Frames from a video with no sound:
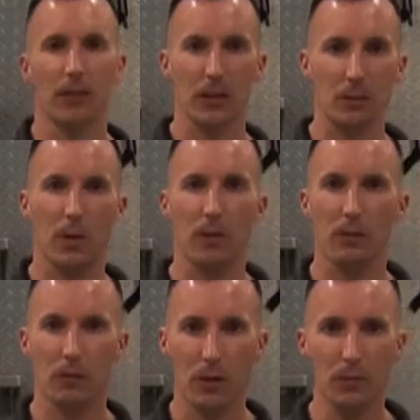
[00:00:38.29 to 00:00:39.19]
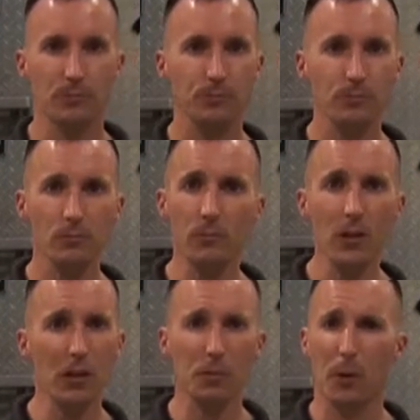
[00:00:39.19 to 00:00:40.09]
That's part of, uh,
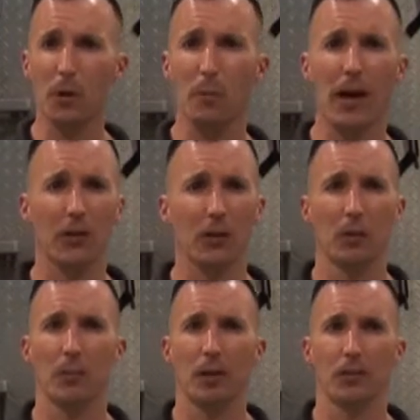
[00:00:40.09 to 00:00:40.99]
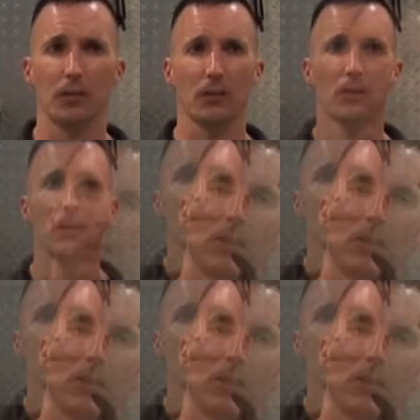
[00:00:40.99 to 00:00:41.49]
that's part of background and basics.